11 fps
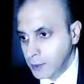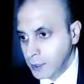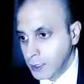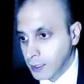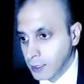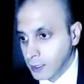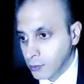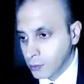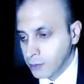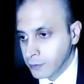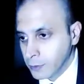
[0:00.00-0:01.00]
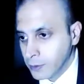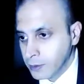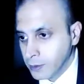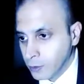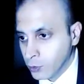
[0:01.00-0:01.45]
Hello
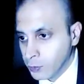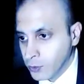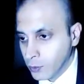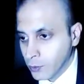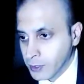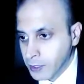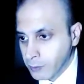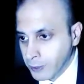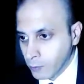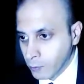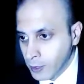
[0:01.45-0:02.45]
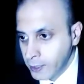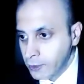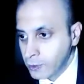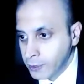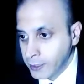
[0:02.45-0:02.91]
everyone, I hope you're all keeping
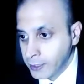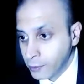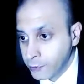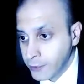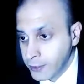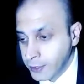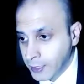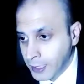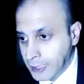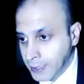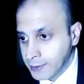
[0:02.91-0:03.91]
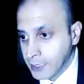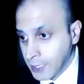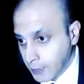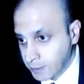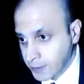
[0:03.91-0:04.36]
well, healthy and
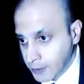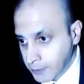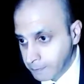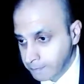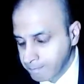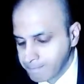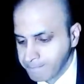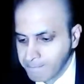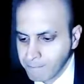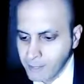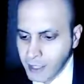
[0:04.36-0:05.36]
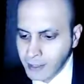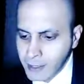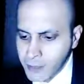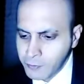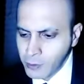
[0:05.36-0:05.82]
happy. In
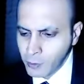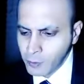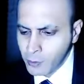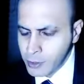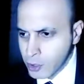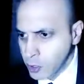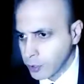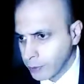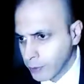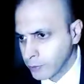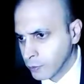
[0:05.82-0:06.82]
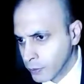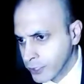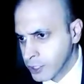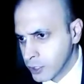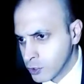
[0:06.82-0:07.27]
this video I'm going to talk about the
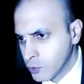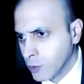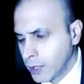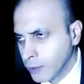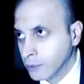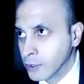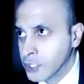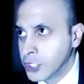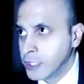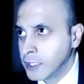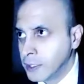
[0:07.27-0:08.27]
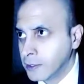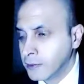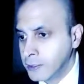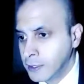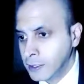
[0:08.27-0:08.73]
reasons why we're seeing
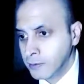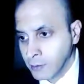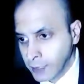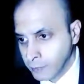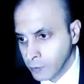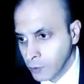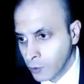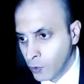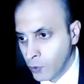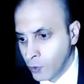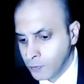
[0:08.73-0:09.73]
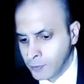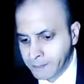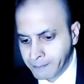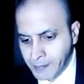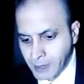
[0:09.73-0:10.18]
the level of
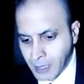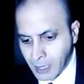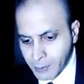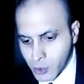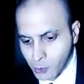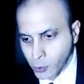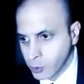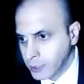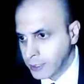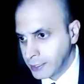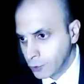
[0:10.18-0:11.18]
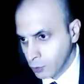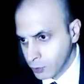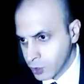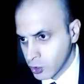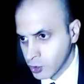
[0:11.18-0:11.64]
absolute
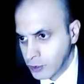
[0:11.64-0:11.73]
chaos